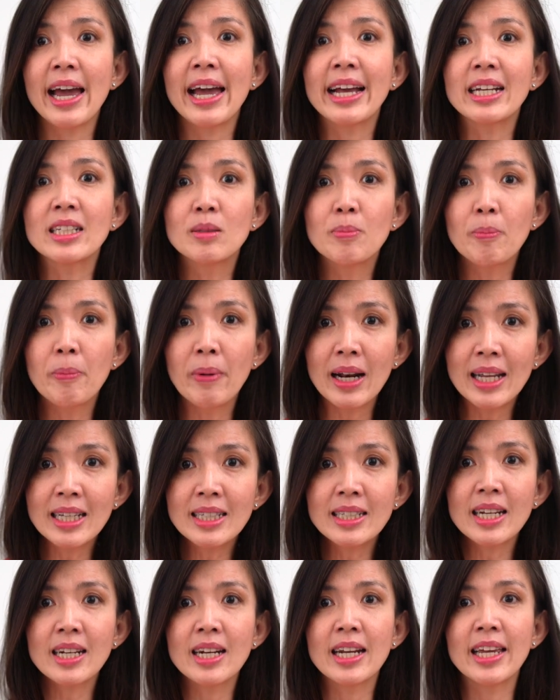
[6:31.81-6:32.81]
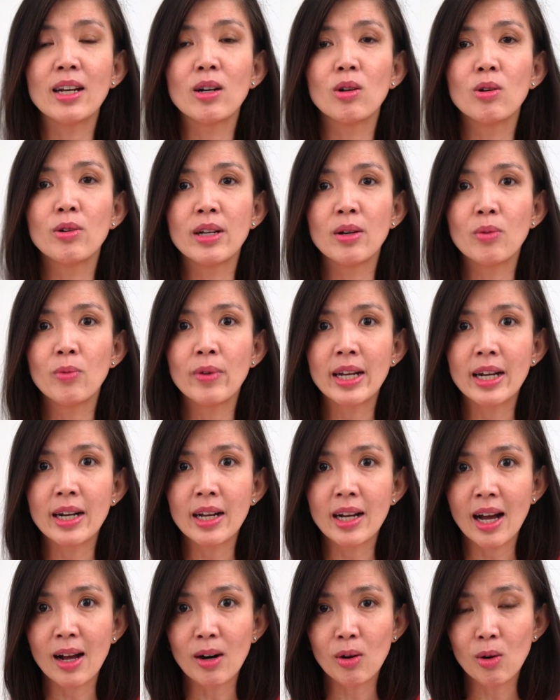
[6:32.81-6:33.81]
explicitly included within the
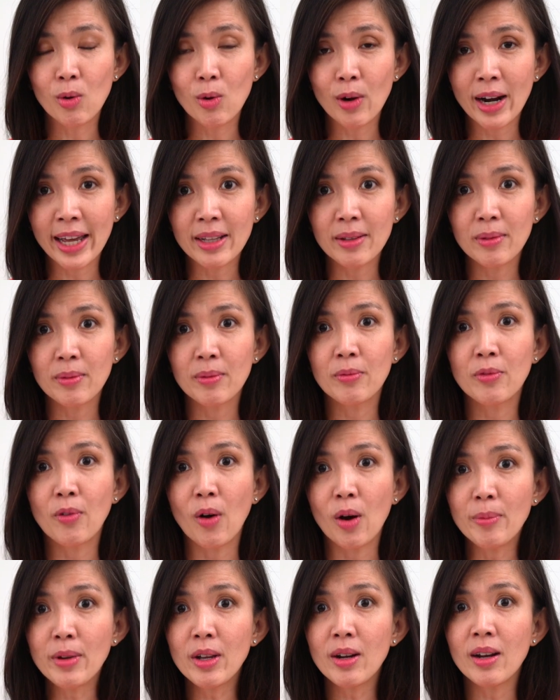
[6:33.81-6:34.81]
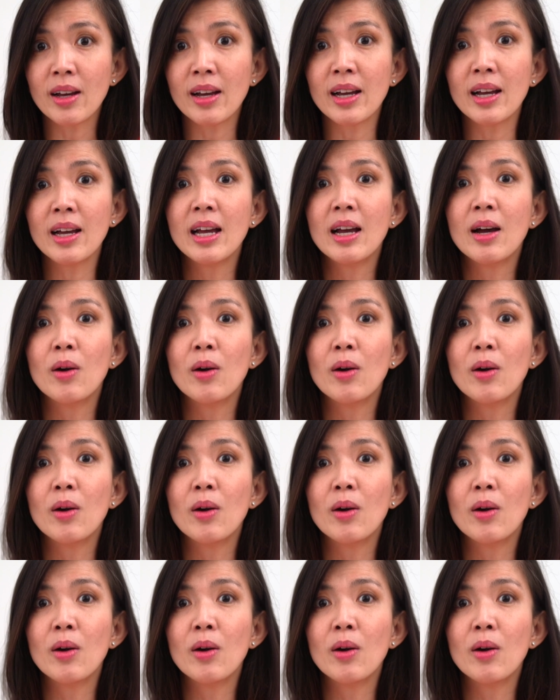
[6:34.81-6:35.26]
calculate formula